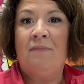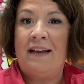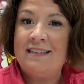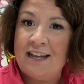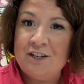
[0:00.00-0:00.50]
My
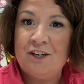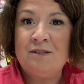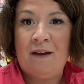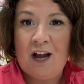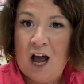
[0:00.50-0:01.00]
centers,
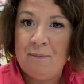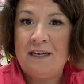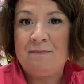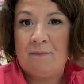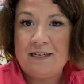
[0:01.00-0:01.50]
my
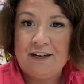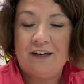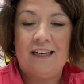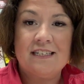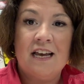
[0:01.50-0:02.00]
copies, my
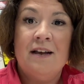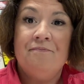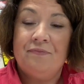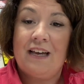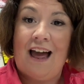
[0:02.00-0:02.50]
materials,
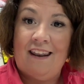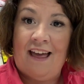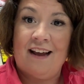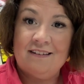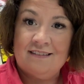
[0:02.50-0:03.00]
kind of
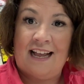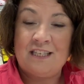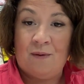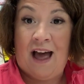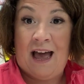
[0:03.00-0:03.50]

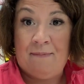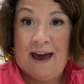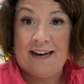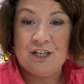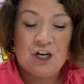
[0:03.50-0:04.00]
that's what I
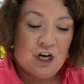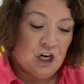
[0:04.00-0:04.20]
batch.